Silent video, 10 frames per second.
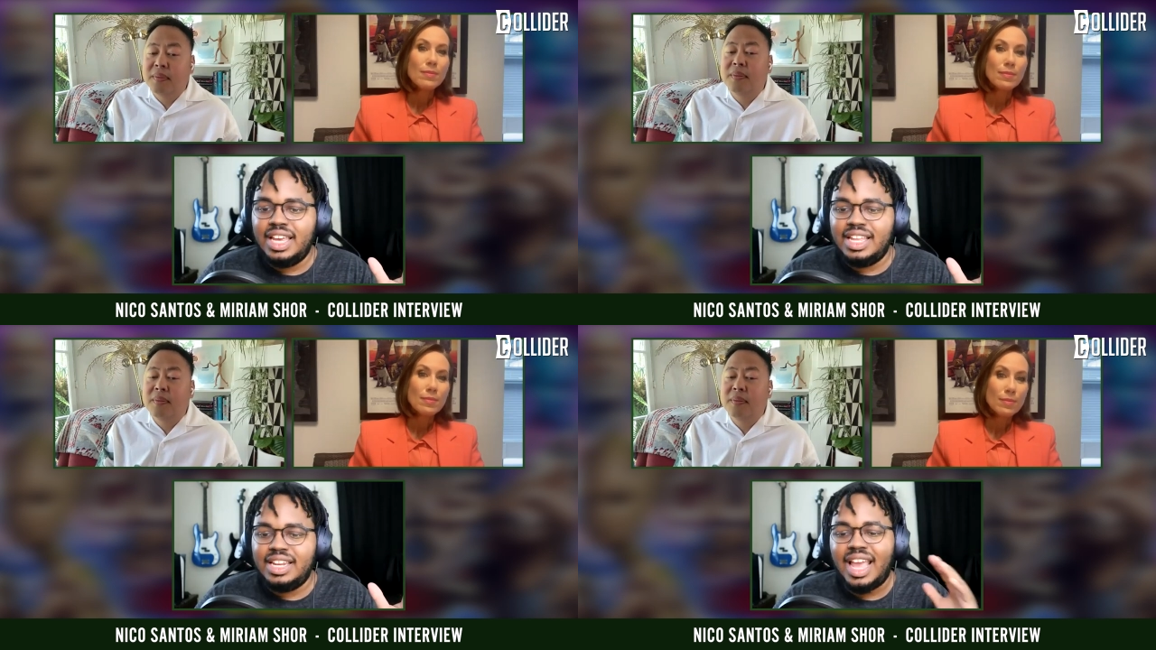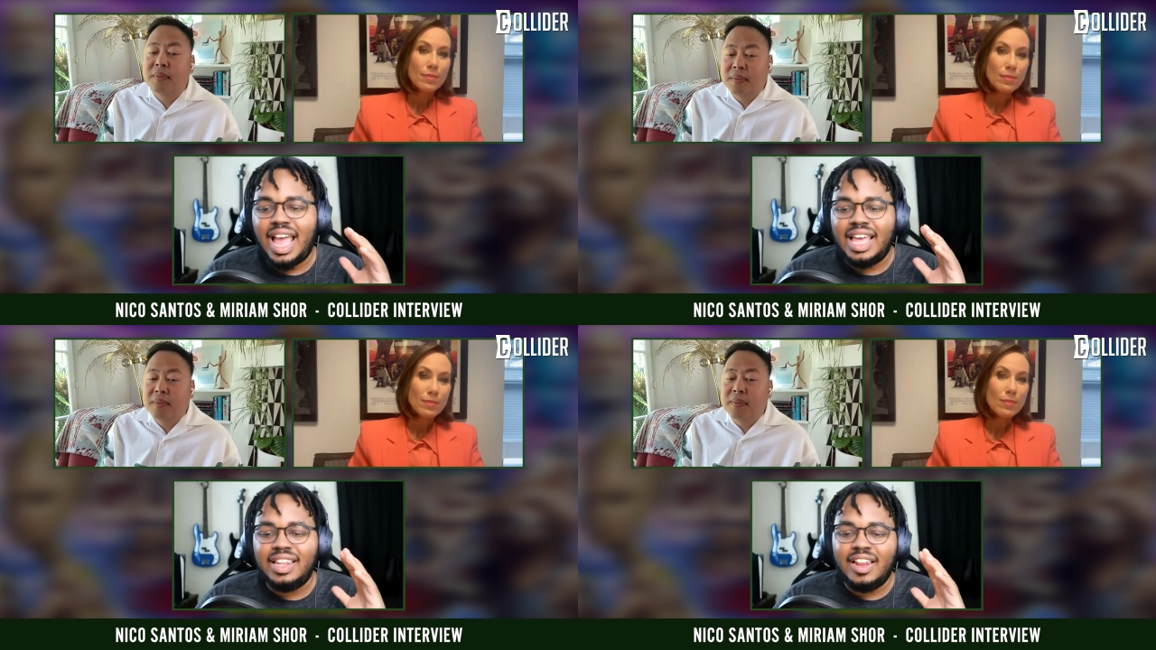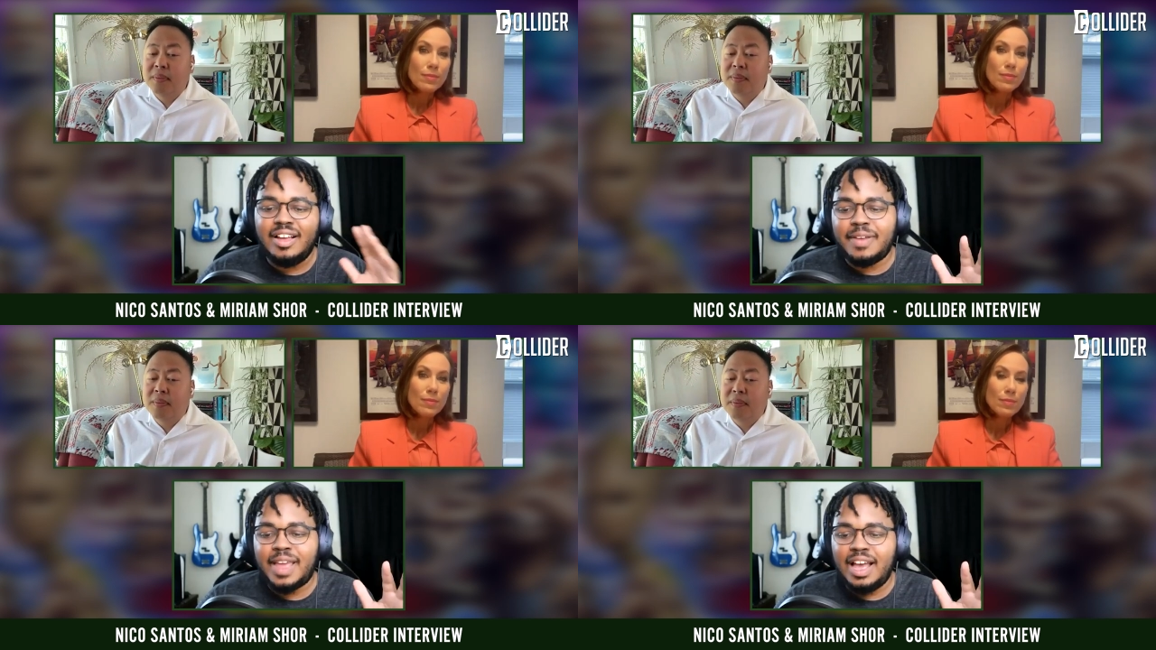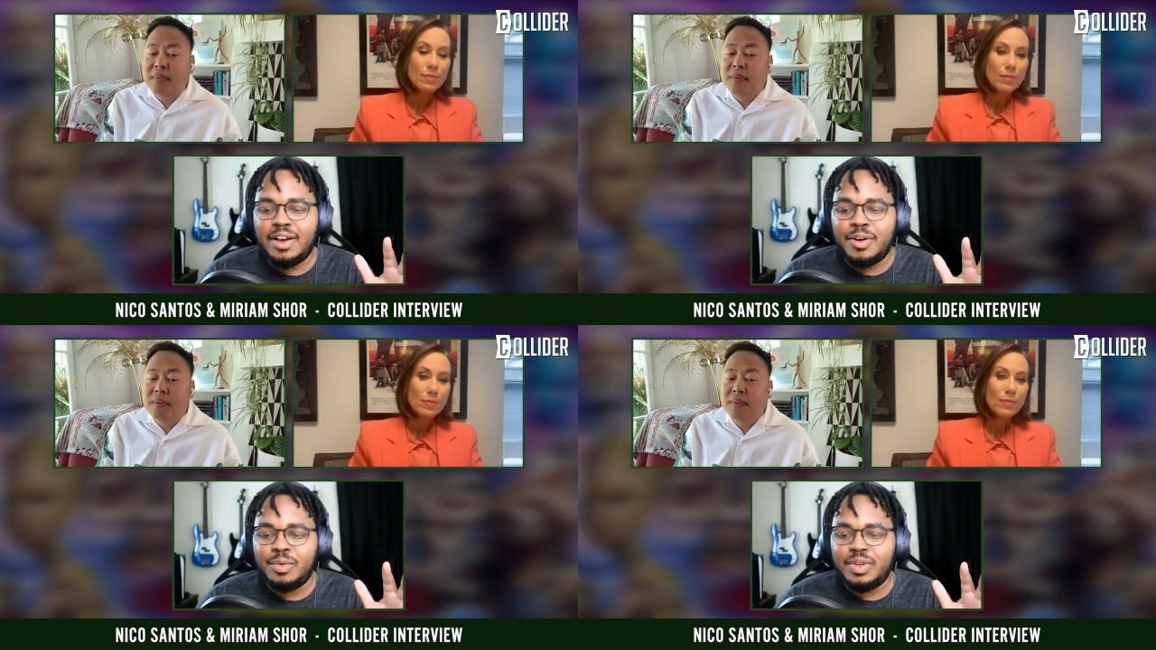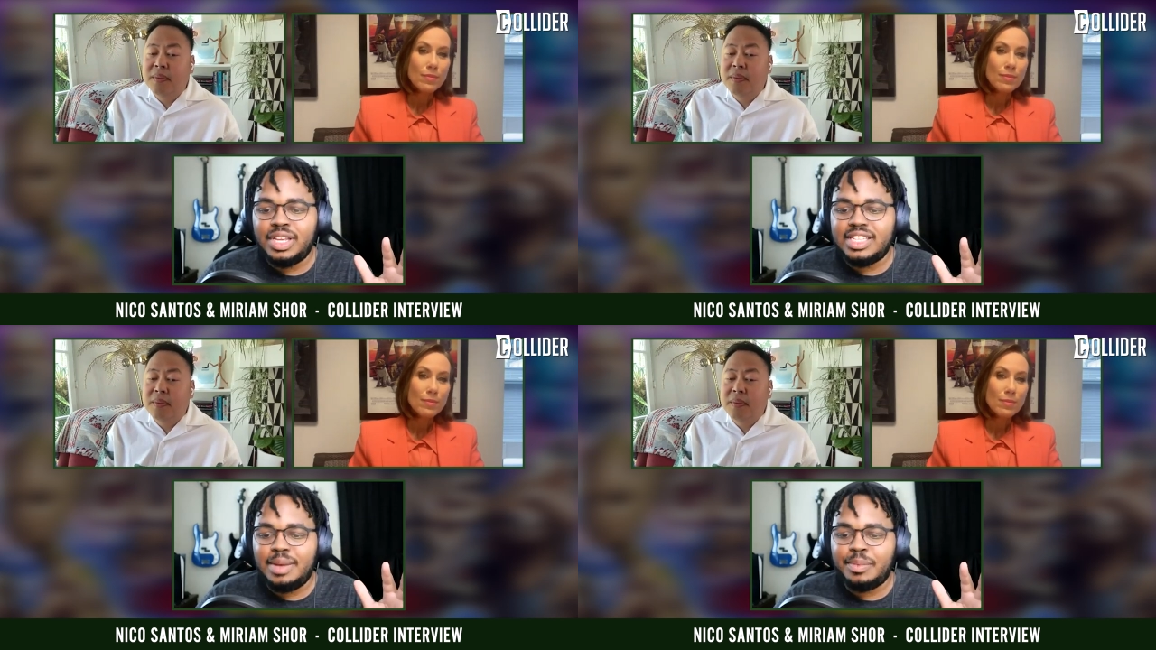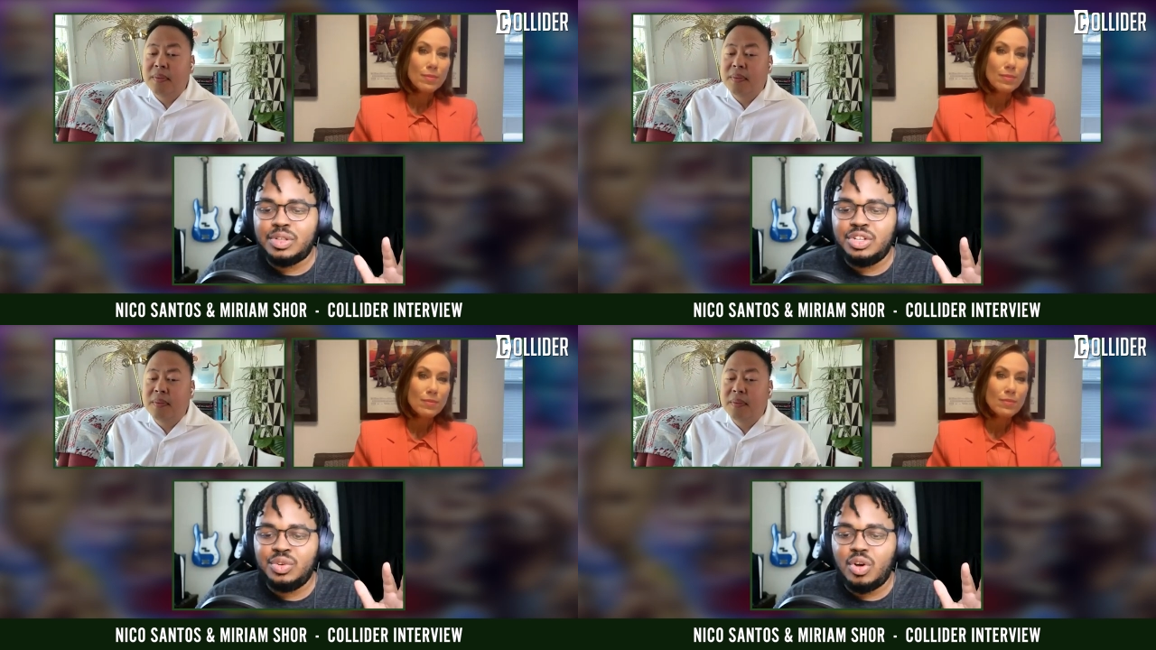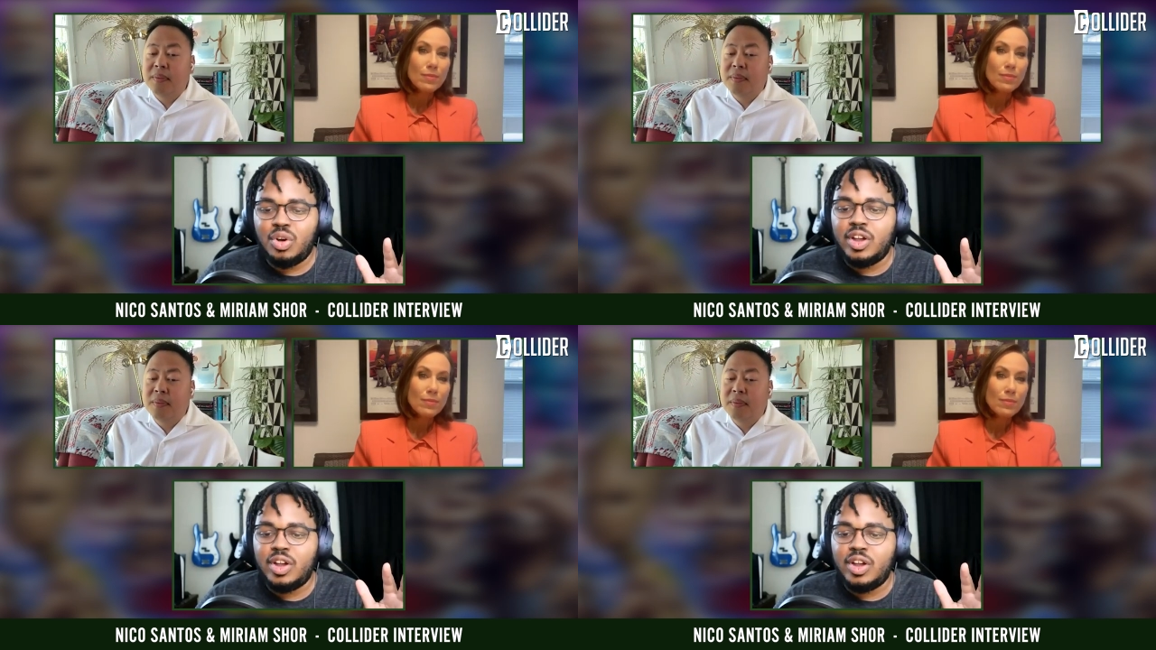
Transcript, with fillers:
Speaker 1: it, it, I love how he's able to,